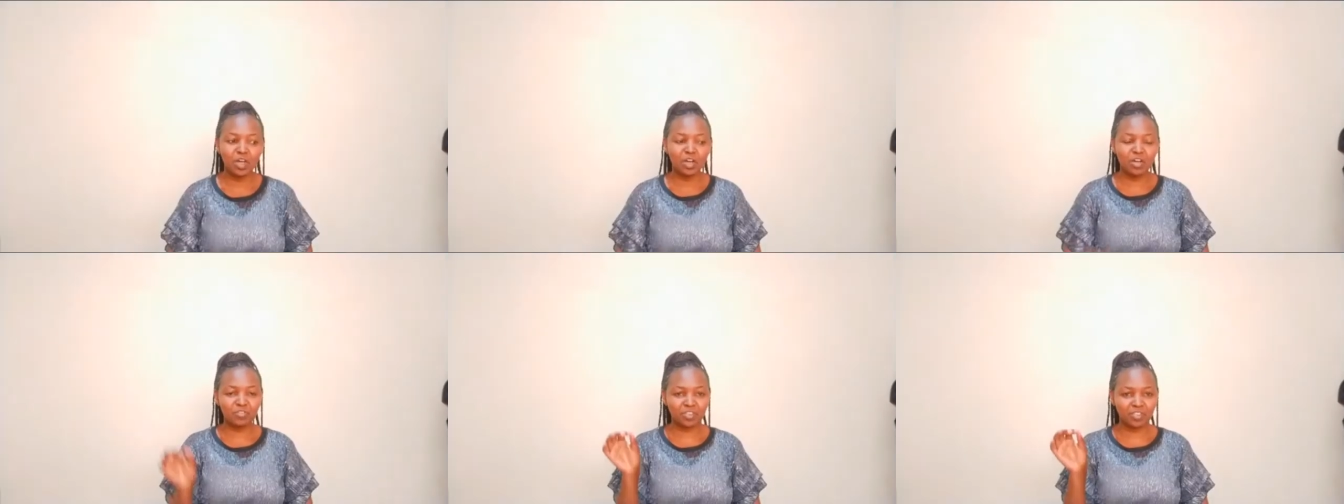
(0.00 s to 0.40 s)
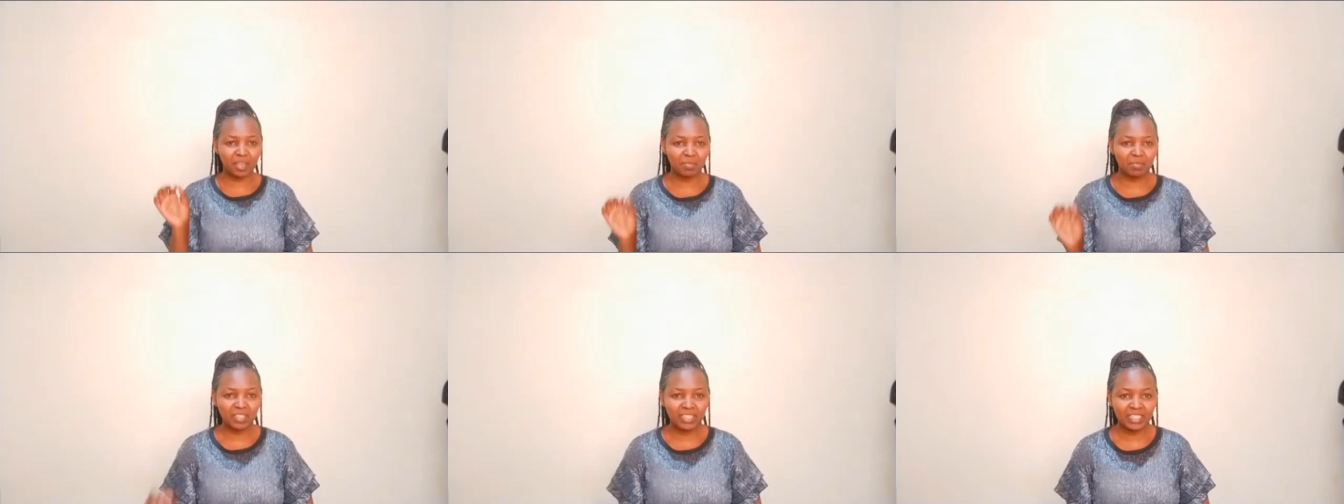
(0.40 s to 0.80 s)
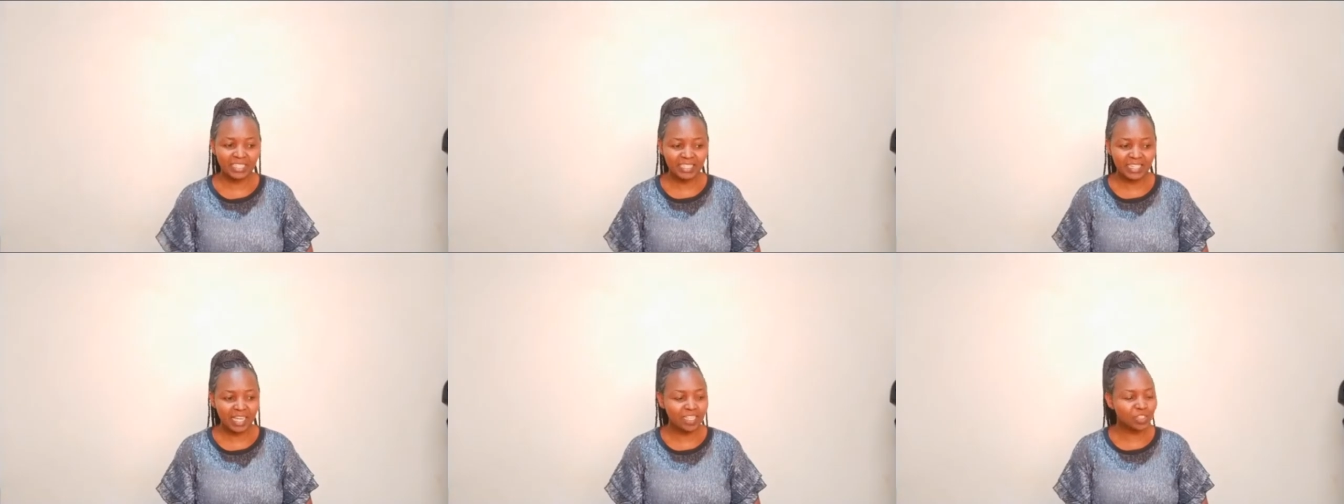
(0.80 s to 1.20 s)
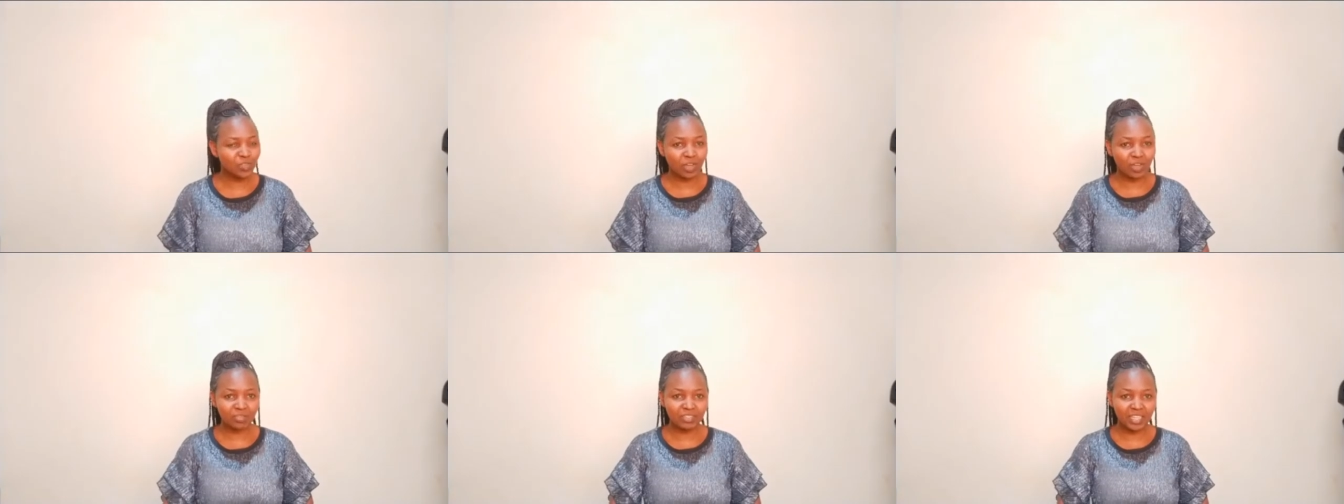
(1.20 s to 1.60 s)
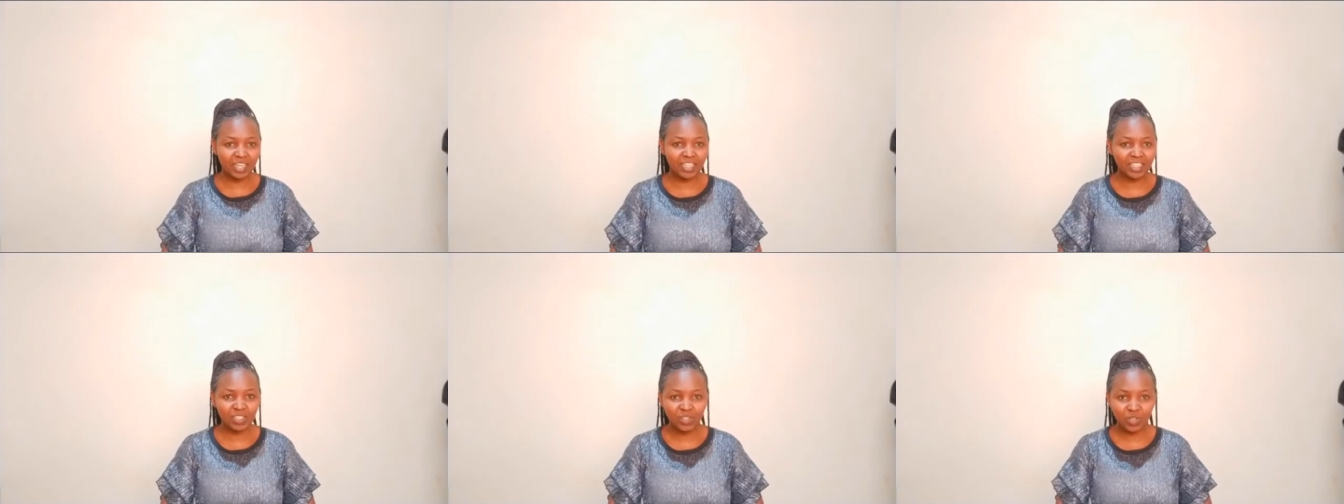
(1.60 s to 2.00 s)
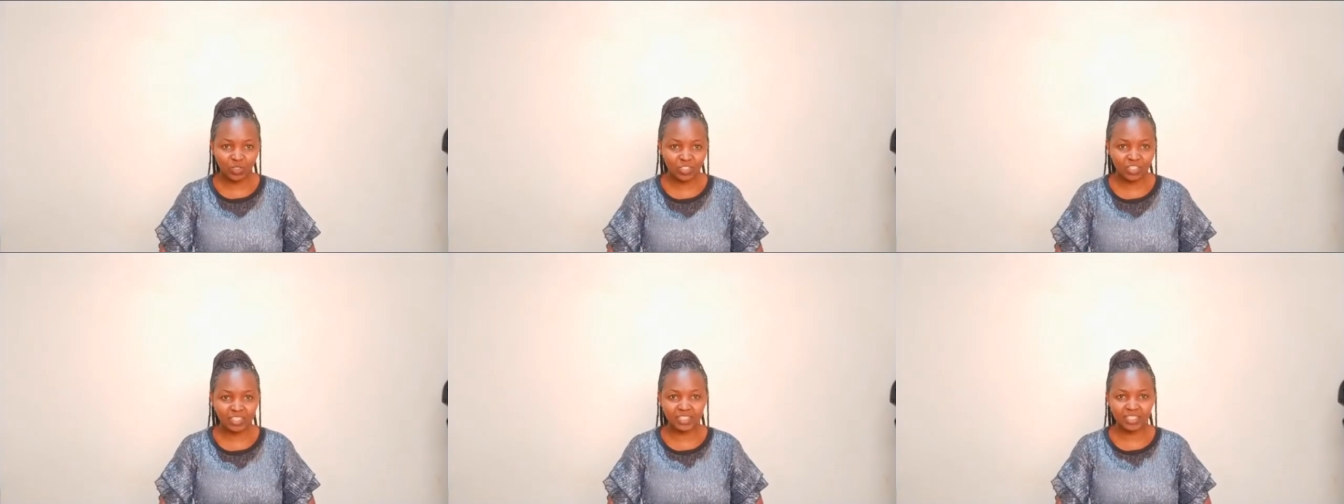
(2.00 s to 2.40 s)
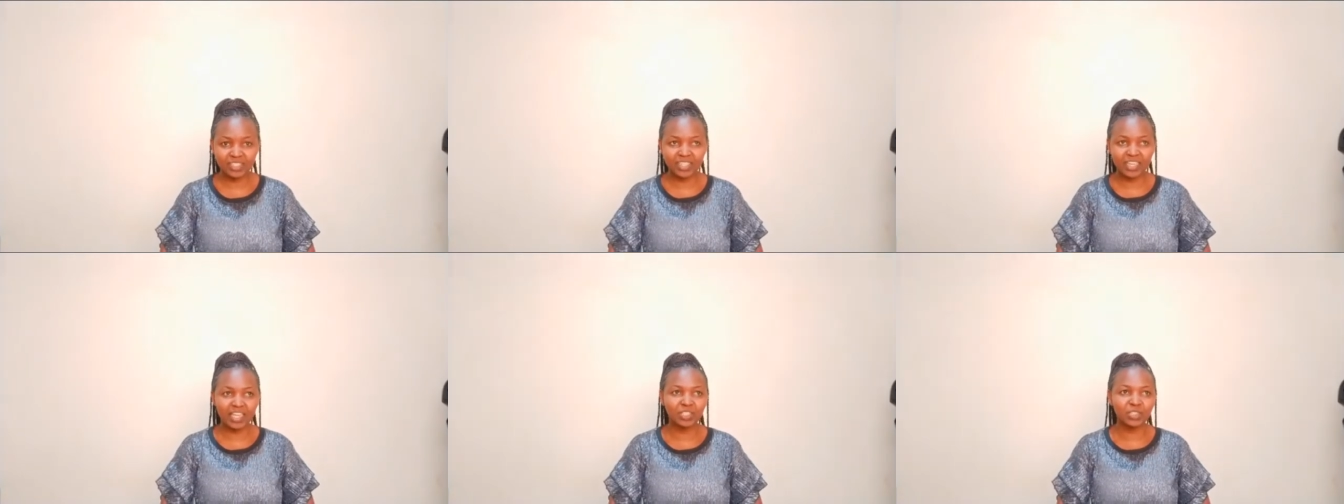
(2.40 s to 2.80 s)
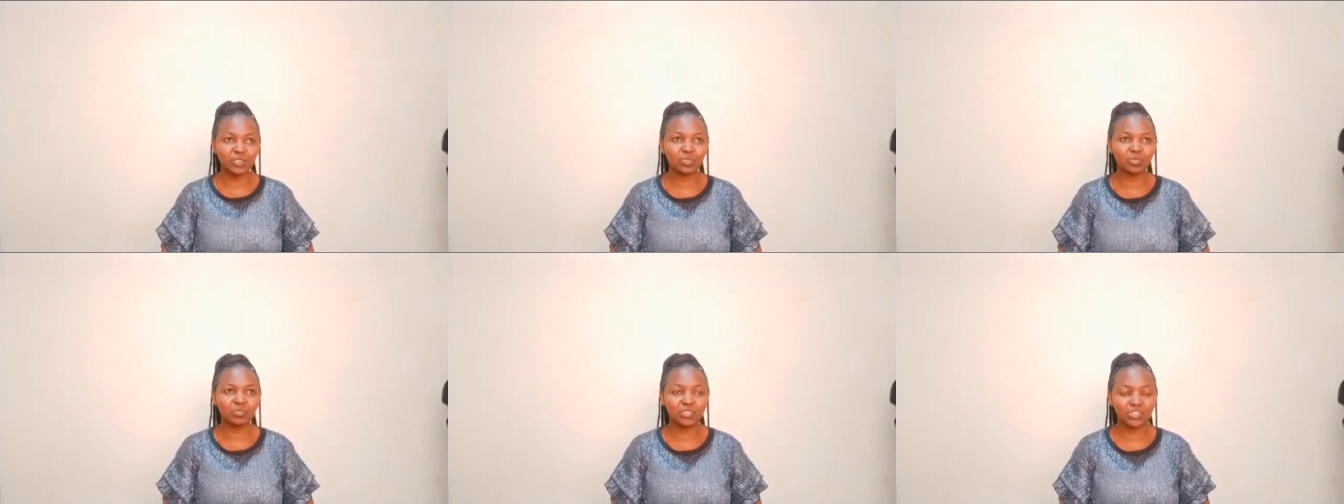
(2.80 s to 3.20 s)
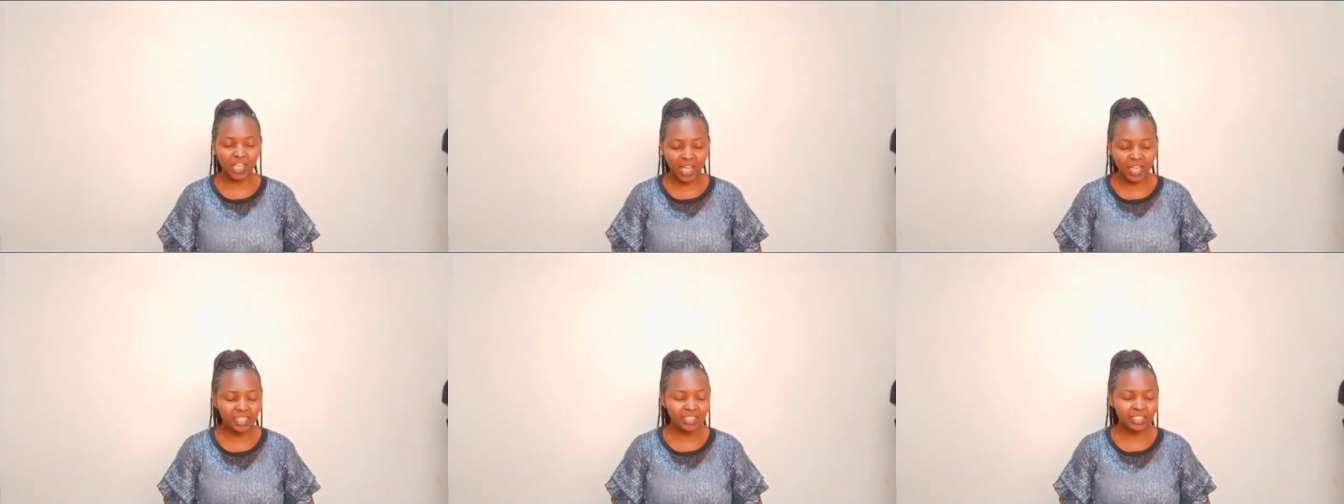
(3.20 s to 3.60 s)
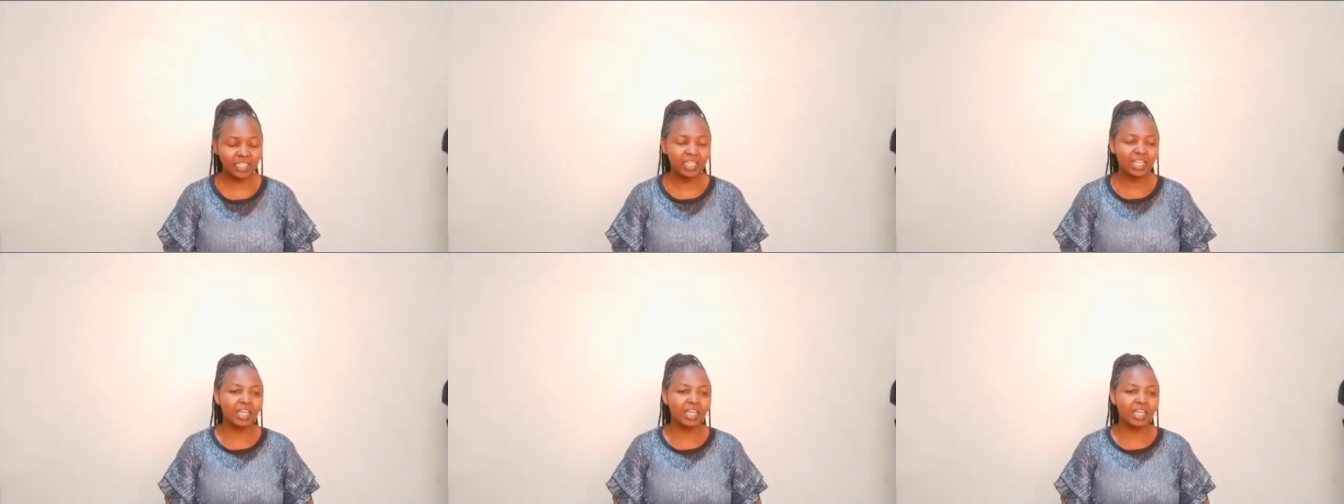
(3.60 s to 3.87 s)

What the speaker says: For the beginners who have just launched their YouTube journey,